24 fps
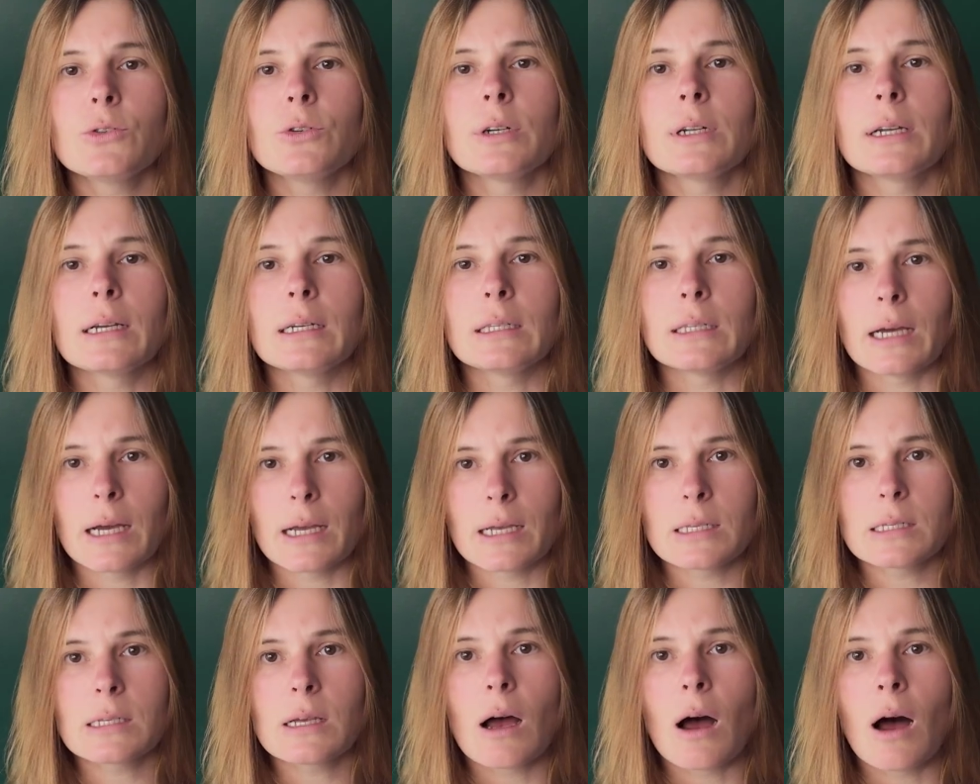to
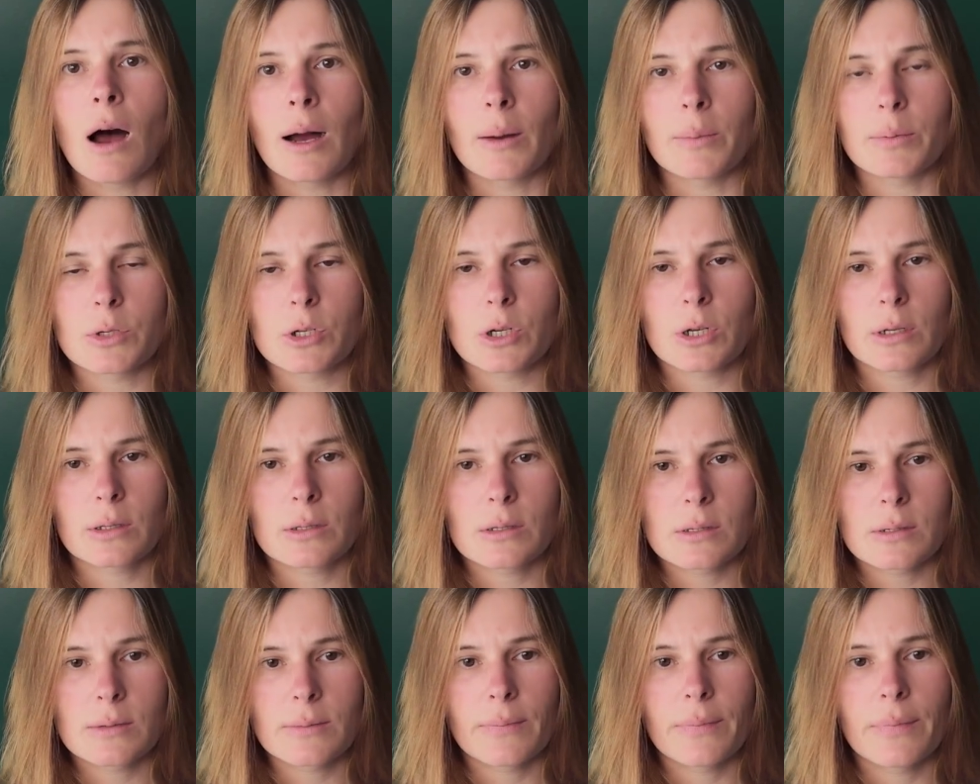recognize
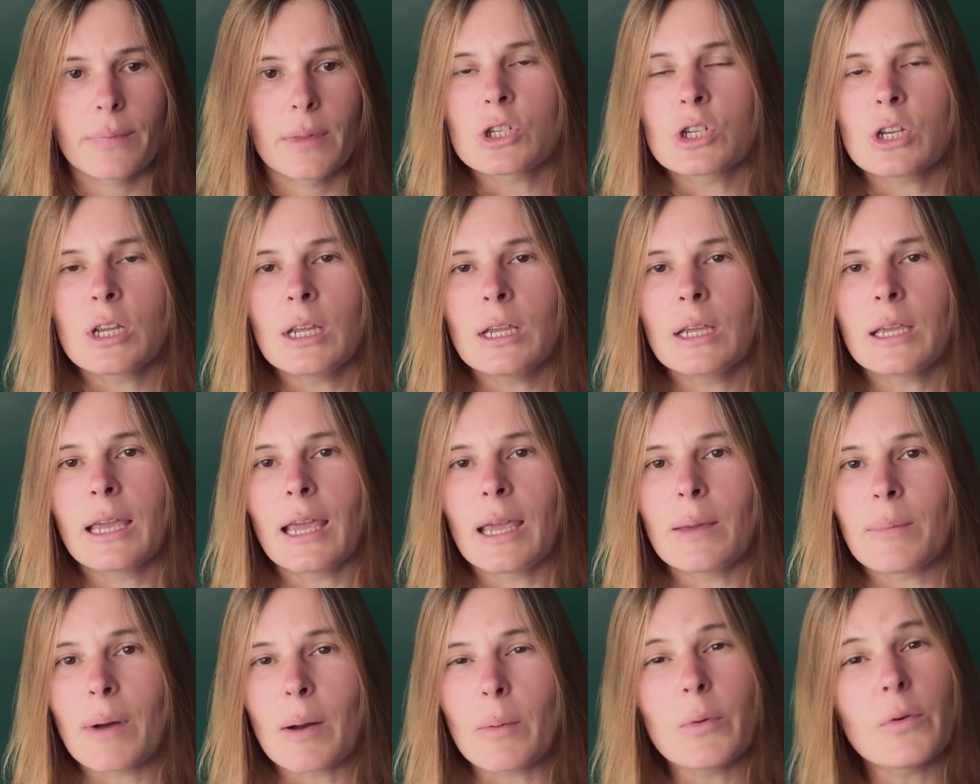objects. She
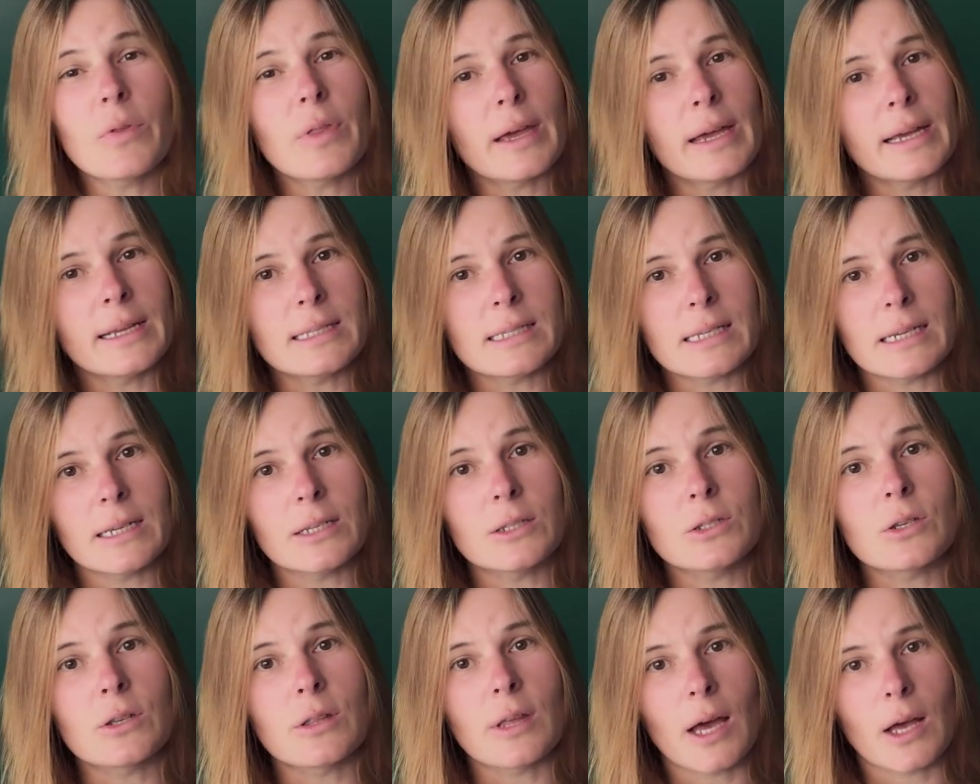came up with the idea
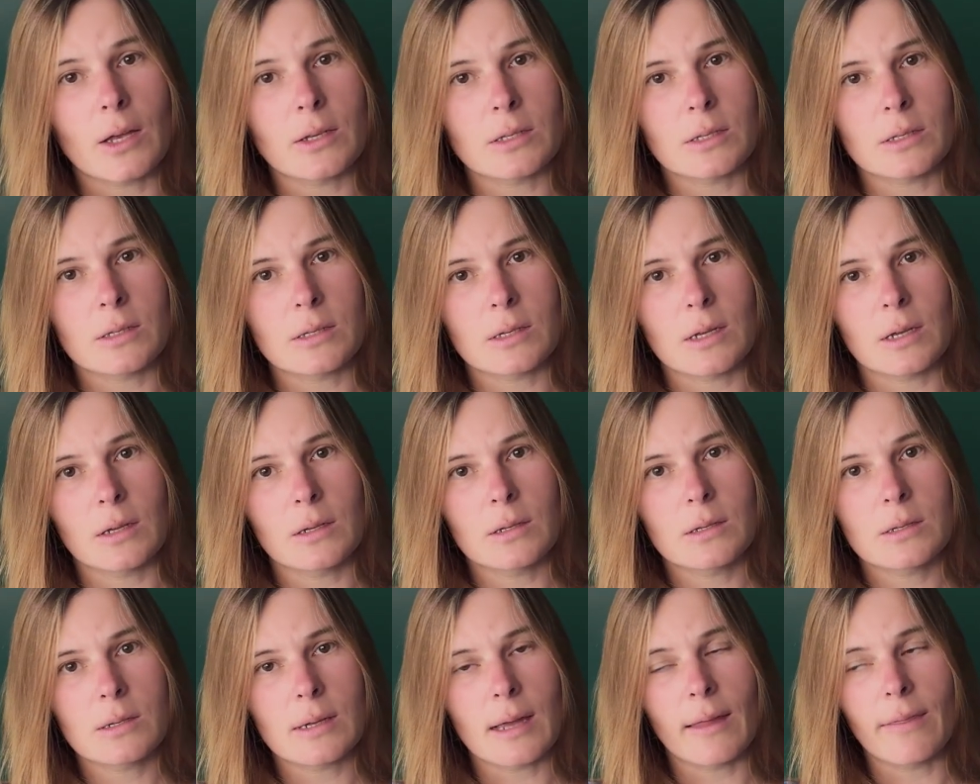in
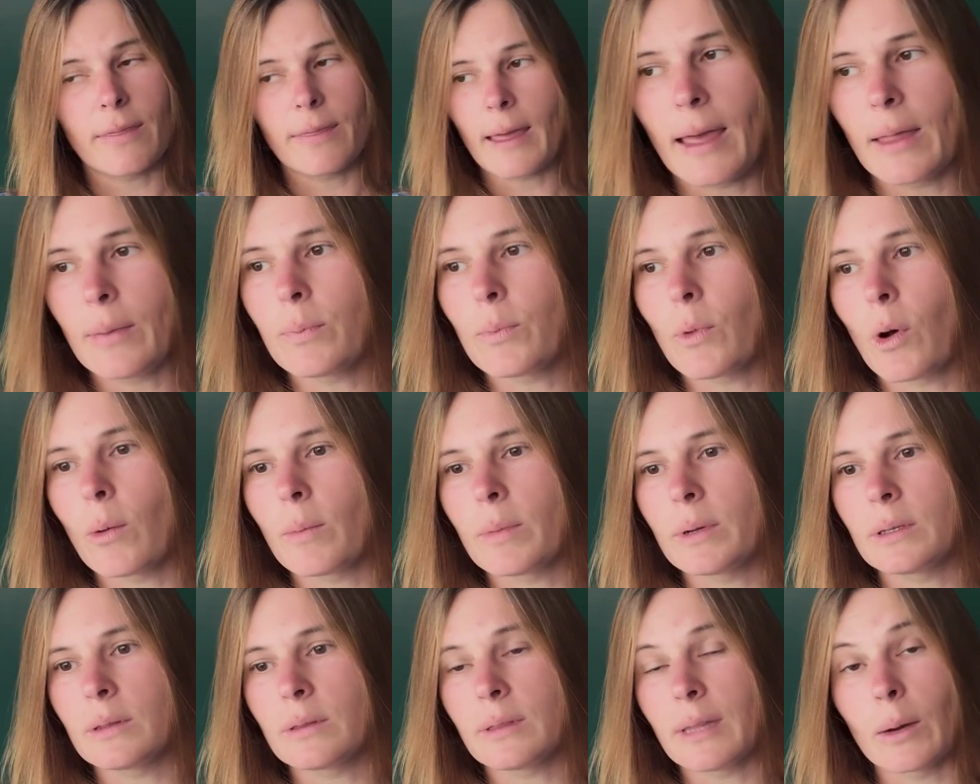2006. At that
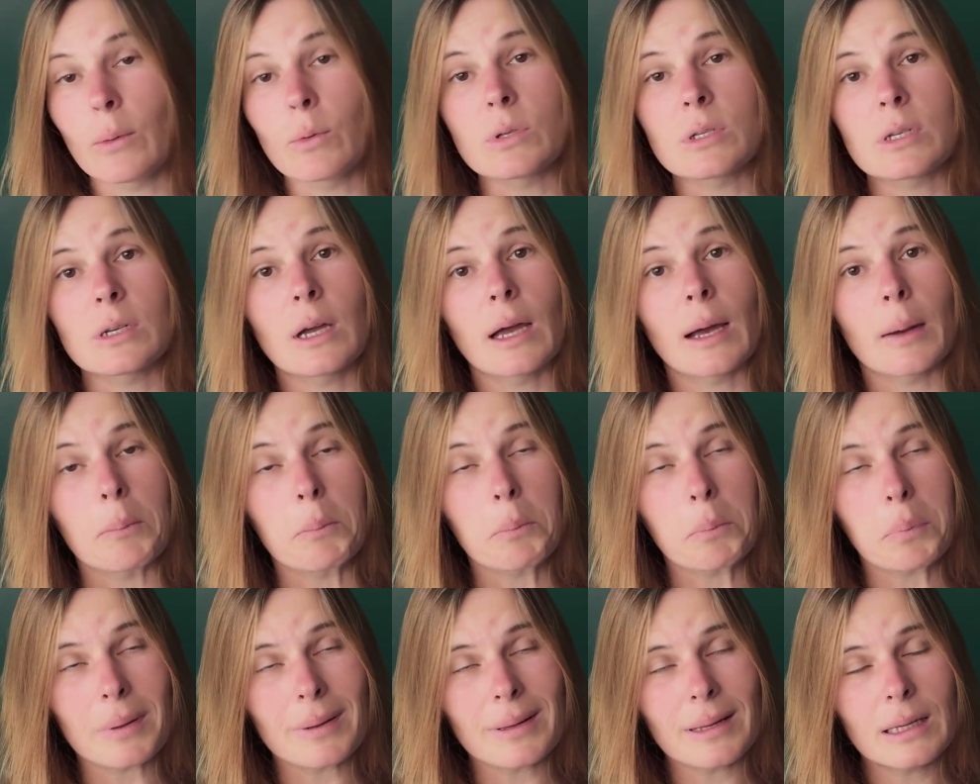moment, that was a
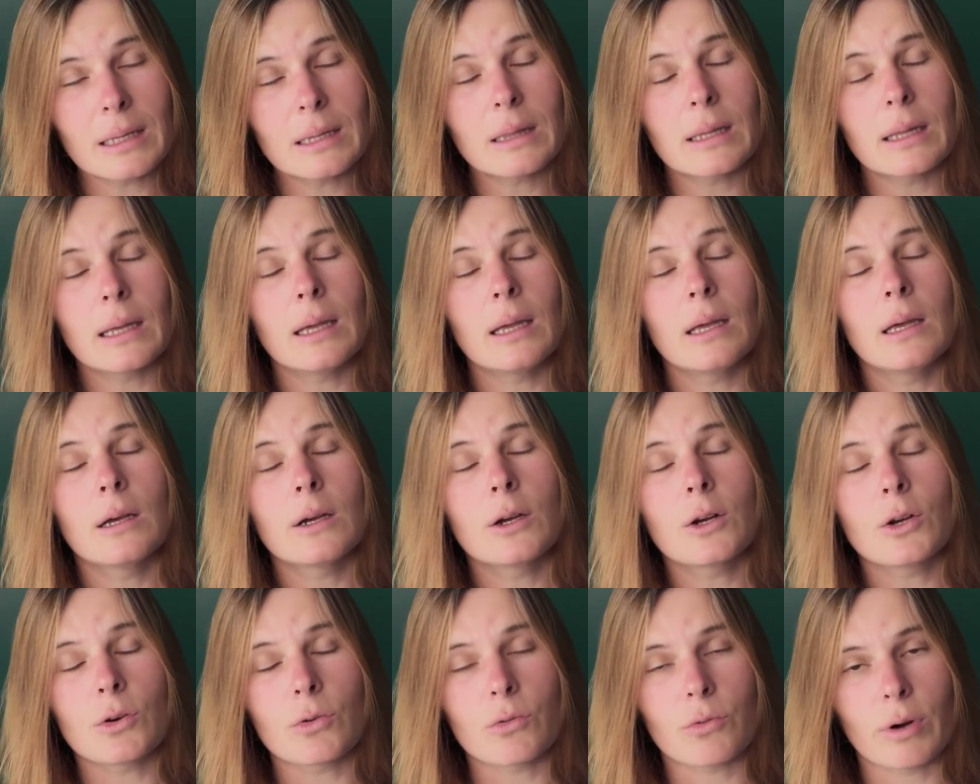completely
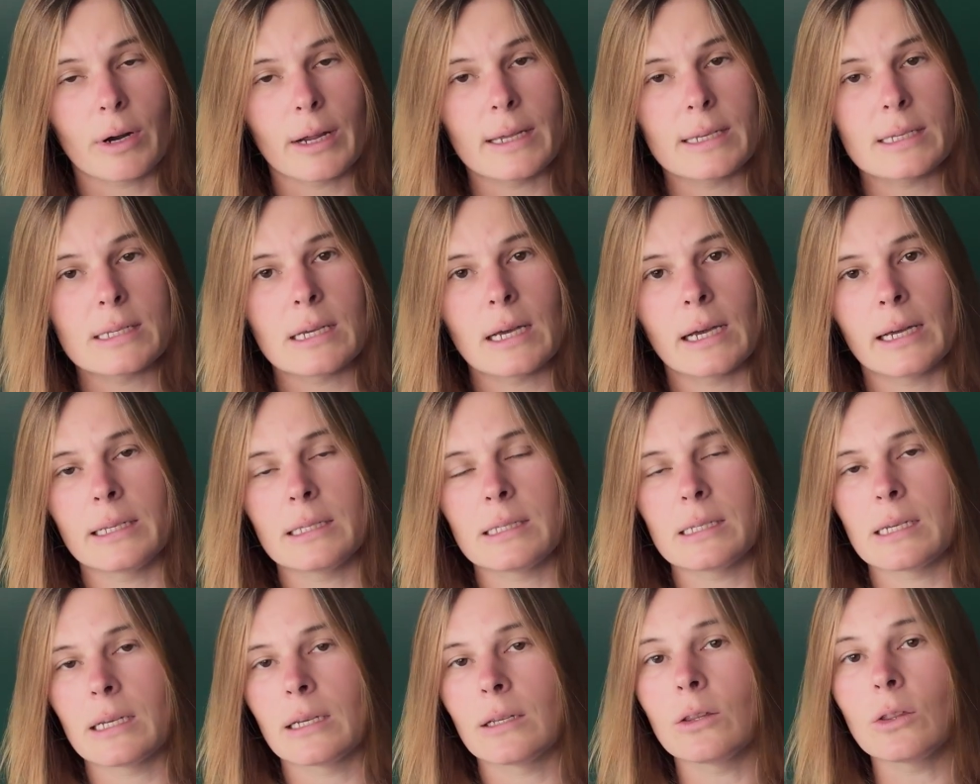crazy
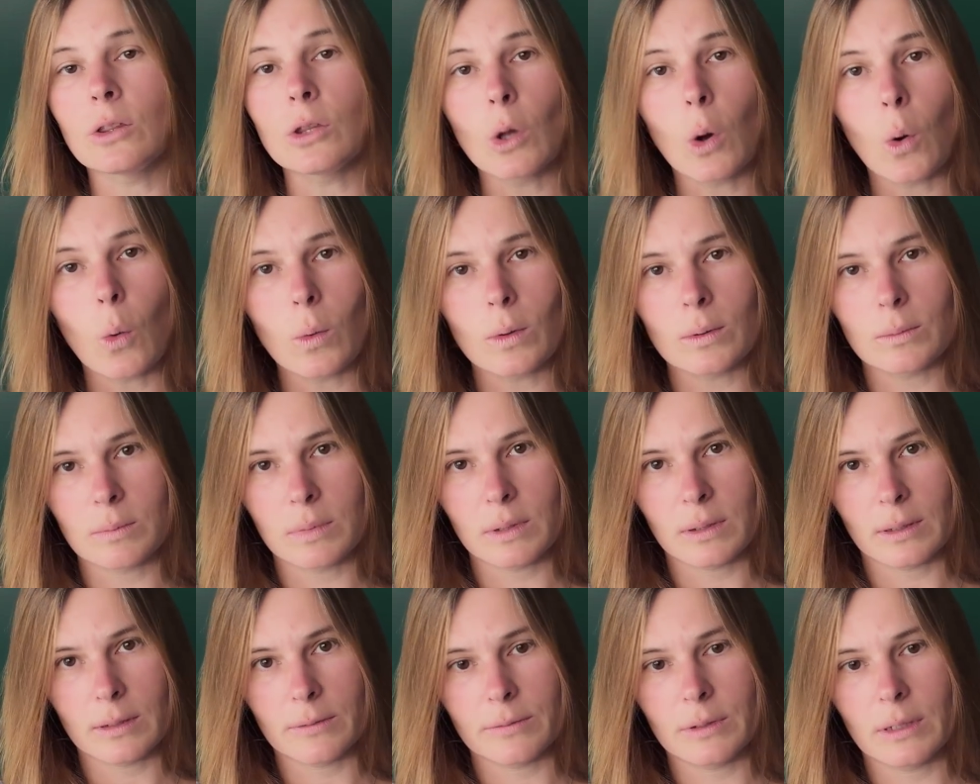idea. No one
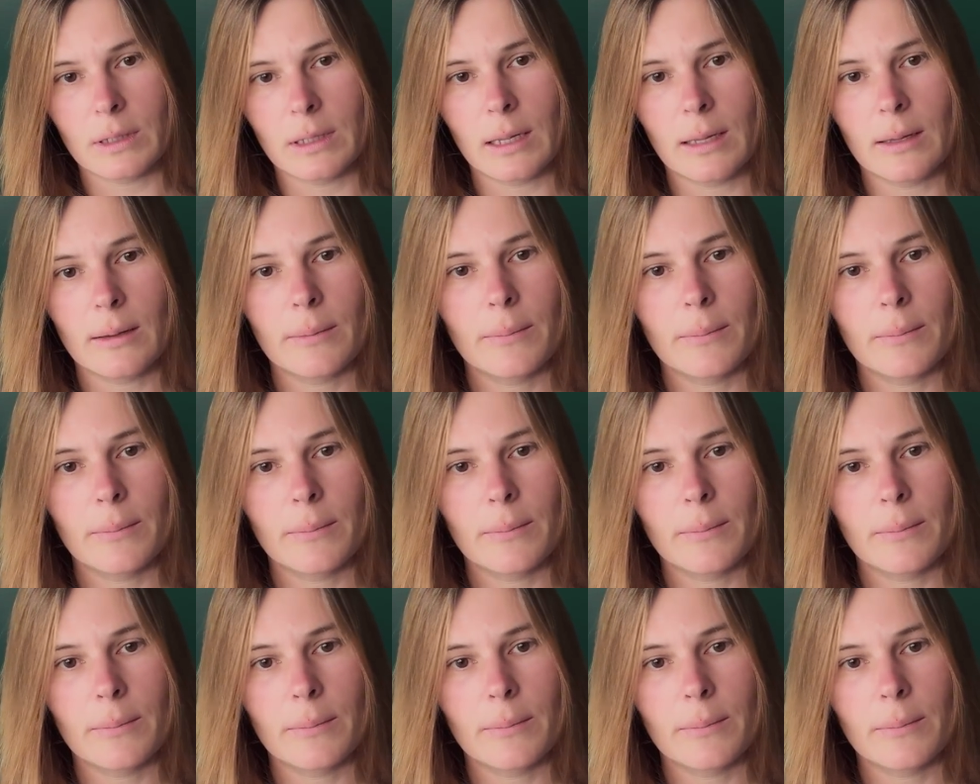believed in it.